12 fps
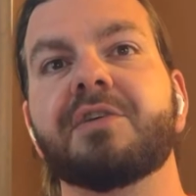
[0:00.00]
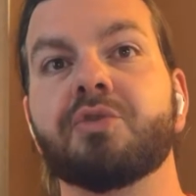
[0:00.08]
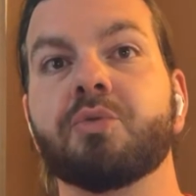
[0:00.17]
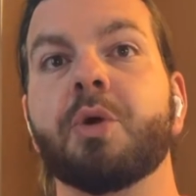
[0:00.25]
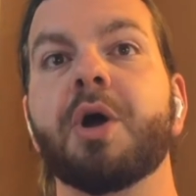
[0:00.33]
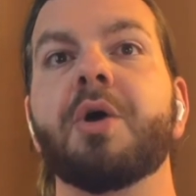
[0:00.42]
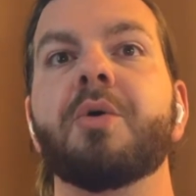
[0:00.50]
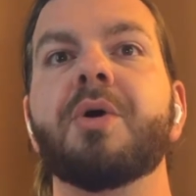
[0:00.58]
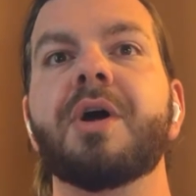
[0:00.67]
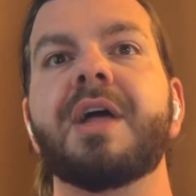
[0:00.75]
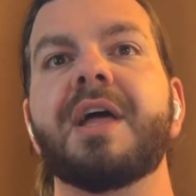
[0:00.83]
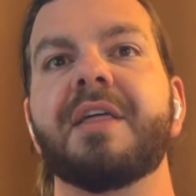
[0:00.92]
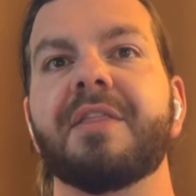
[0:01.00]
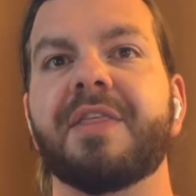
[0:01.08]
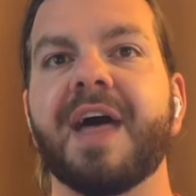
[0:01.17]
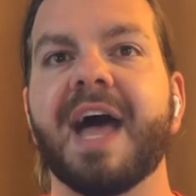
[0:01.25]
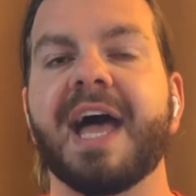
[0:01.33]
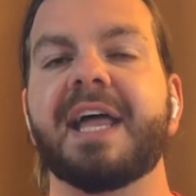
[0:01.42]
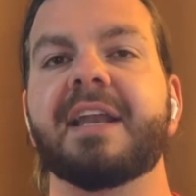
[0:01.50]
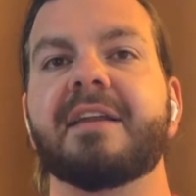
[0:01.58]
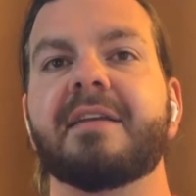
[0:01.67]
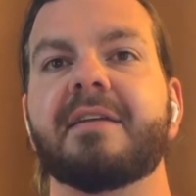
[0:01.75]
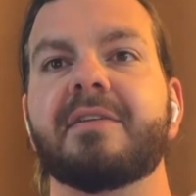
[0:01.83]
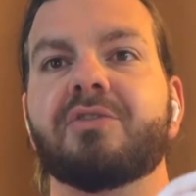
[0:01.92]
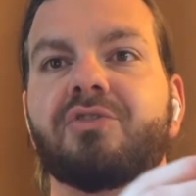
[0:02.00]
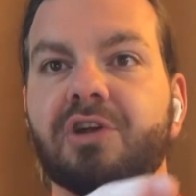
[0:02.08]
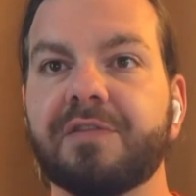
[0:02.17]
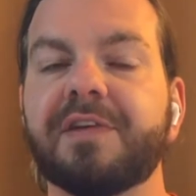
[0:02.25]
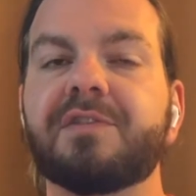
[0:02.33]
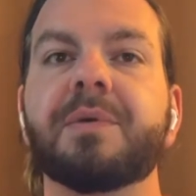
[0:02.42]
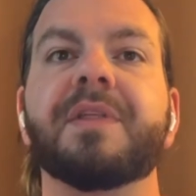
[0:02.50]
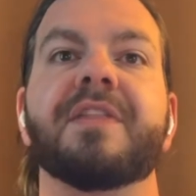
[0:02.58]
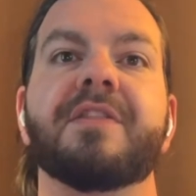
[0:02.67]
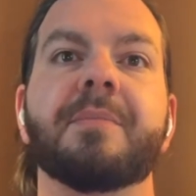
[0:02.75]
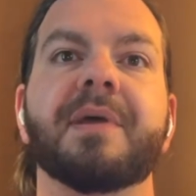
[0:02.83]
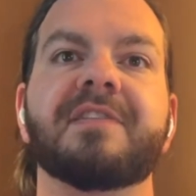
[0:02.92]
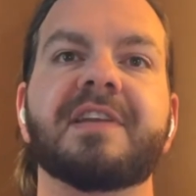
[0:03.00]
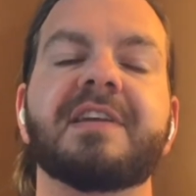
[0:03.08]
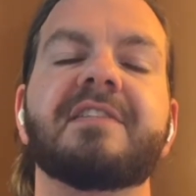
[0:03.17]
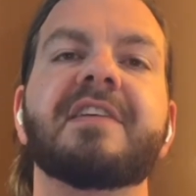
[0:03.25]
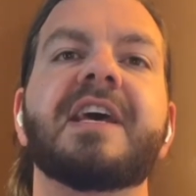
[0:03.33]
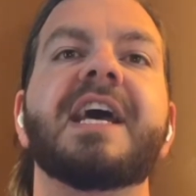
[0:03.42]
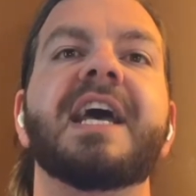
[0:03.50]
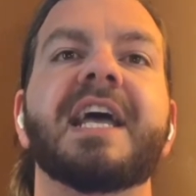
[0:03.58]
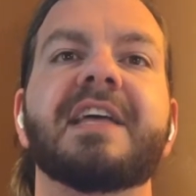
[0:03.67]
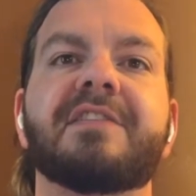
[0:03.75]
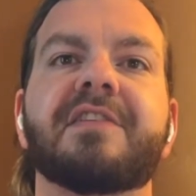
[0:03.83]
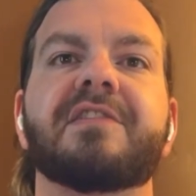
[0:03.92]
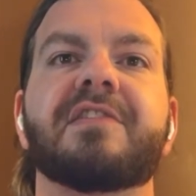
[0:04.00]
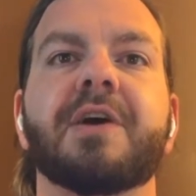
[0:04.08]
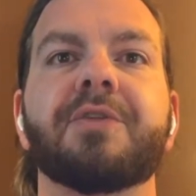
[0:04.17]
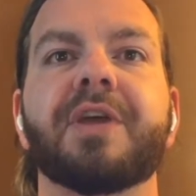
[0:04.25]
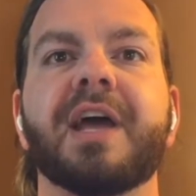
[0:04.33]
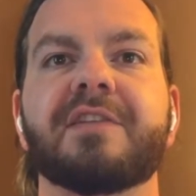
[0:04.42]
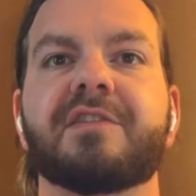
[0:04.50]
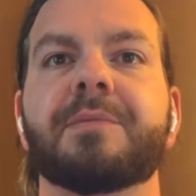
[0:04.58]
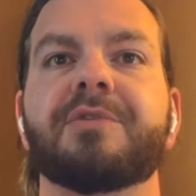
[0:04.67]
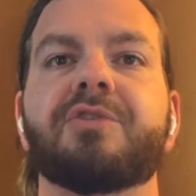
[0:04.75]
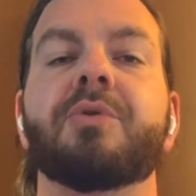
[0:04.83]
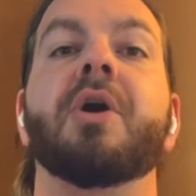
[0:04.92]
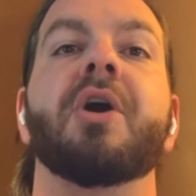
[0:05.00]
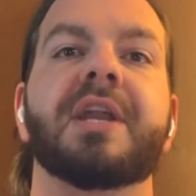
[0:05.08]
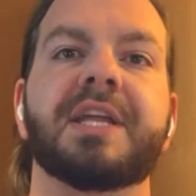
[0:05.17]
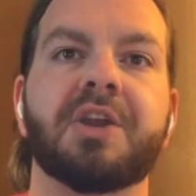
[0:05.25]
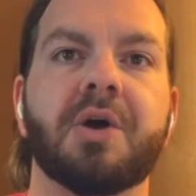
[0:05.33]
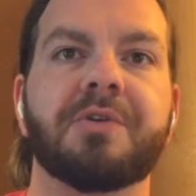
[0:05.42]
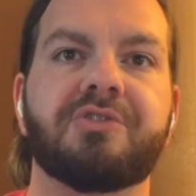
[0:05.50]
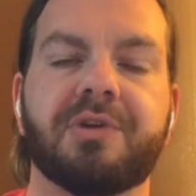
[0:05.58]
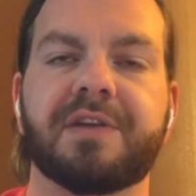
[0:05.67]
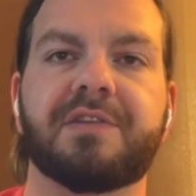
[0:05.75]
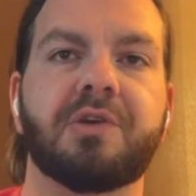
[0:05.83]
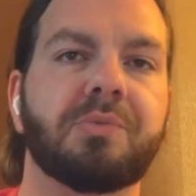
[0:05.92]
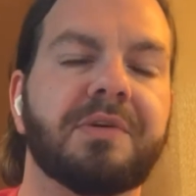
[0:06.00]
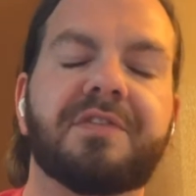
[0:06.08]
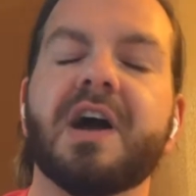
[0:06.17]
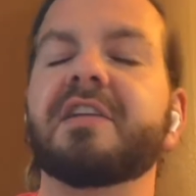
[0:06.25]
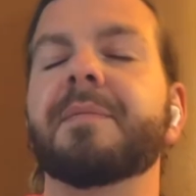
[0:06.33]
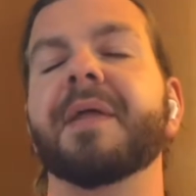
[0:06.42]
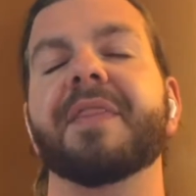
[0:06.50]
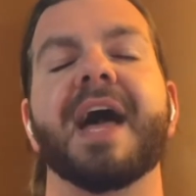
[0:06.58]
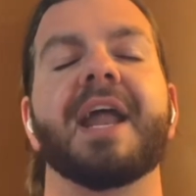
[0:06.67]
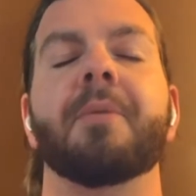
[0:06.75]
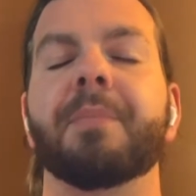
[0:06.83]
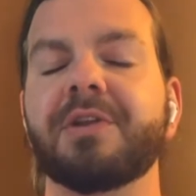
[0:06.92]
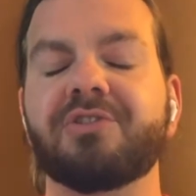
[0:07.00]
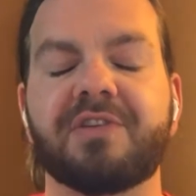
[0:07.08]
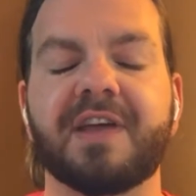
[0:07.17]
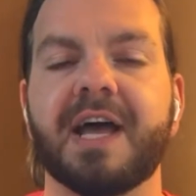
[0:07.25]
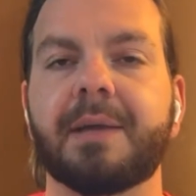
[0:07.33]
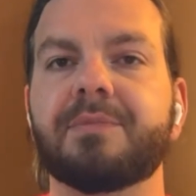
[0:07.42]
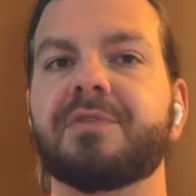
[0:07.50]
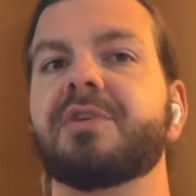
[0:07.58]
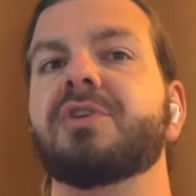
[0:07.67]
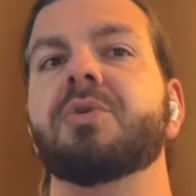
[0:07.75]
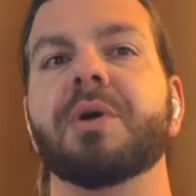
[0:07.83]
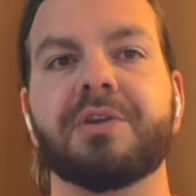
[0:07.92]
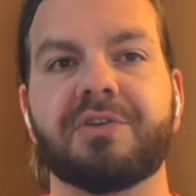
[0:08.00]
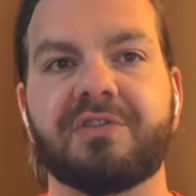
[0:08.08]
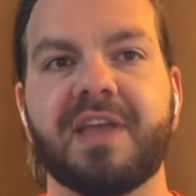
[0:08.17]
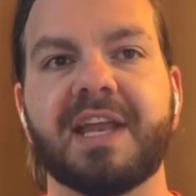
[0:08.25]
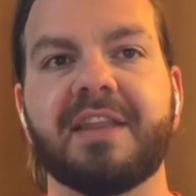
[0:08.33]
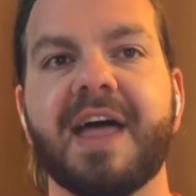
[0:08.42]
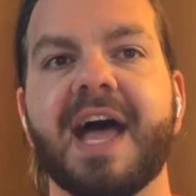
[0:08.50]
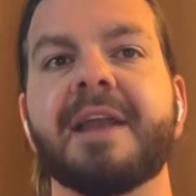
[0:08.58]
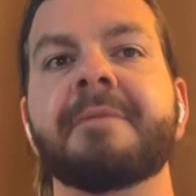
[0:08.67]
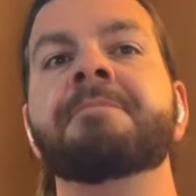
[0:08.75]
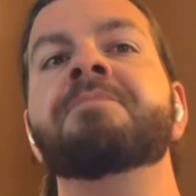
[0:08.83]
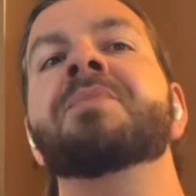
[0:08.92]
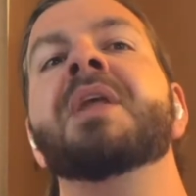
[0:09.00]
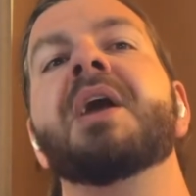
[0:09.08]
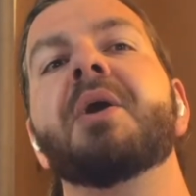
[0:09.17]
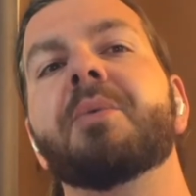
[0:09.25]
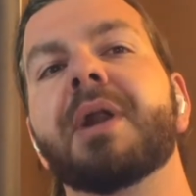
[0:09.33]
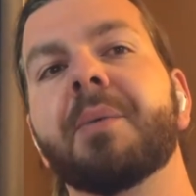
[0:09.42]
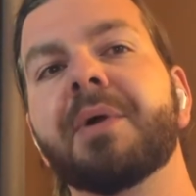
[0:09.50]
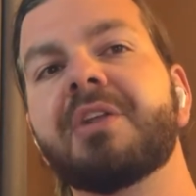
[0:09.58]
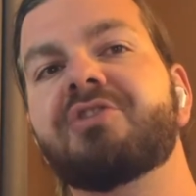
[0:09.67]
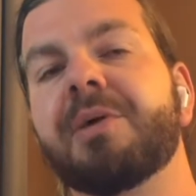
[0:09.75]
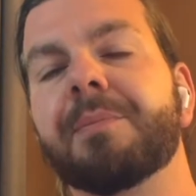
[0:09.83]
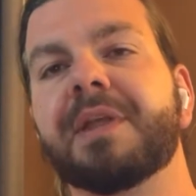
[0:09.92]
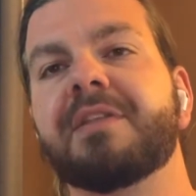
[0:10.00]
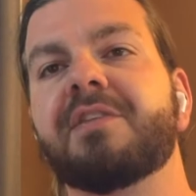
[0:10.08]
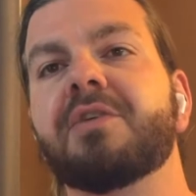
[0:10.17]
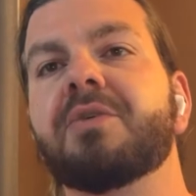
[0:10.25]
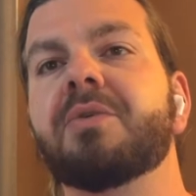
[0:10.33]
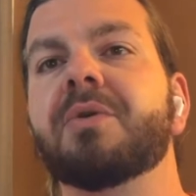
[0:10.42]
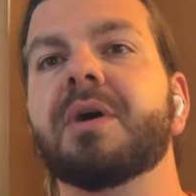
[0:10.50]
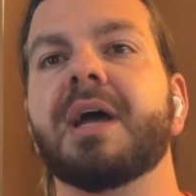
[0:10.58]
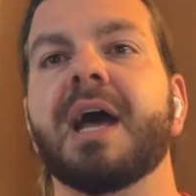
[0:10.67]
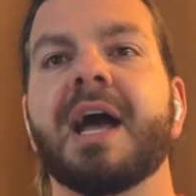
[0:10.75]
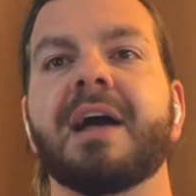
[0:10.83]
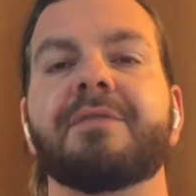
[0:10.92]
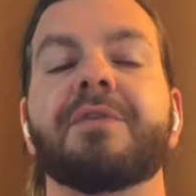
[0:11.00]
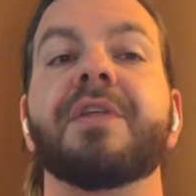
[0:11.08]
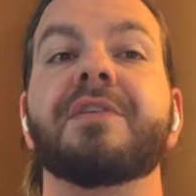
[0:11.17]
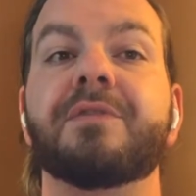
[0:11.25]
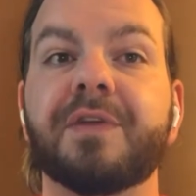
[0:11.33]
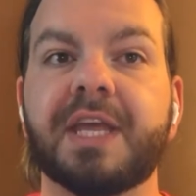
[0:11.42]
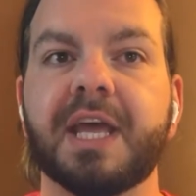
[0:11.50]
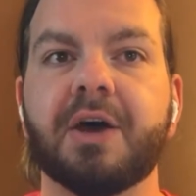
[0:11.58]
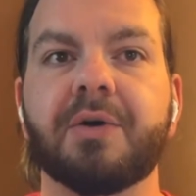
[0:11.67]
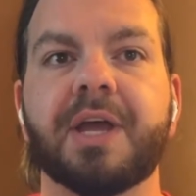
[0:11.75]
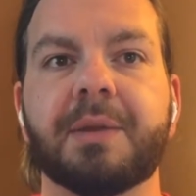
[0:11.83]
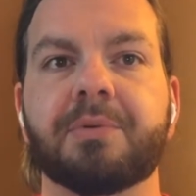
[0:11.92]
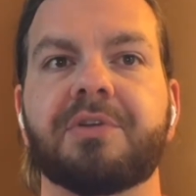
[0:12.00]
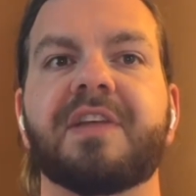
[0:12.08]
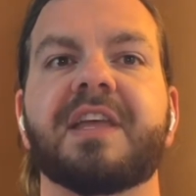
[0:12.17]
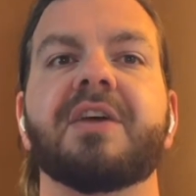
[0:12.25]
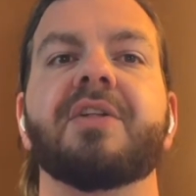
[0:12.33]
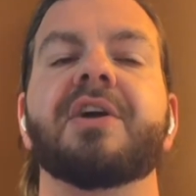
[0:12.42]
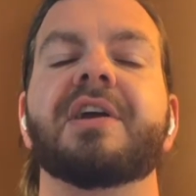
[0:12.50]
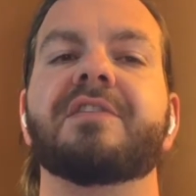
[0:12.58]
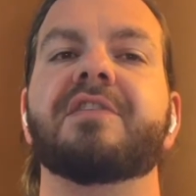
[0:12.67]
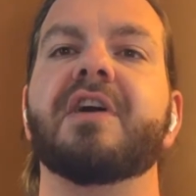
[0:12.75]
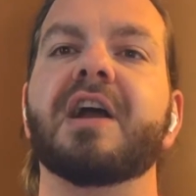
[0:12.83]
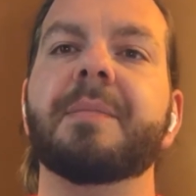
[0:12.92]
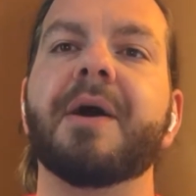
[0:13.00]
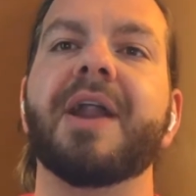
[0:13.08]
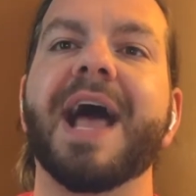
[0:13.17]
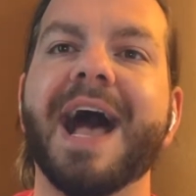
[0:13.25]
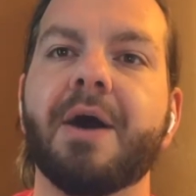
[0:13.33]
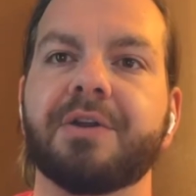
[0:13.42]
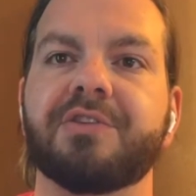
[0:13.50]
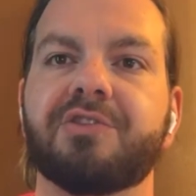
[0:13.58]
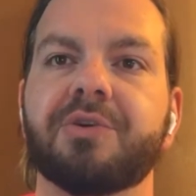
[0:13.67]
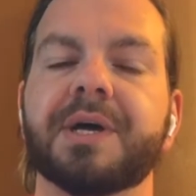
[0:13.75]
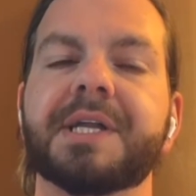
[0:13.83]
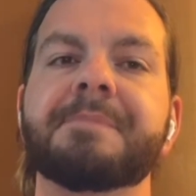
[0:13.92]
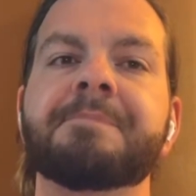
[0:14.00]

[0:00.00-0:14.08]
grow that service within the business is to sell to customers who already know and trust you. And we've talked about that a bunch of times. You understand that. What I want to jump into for this video in particular is to talk about how to do it.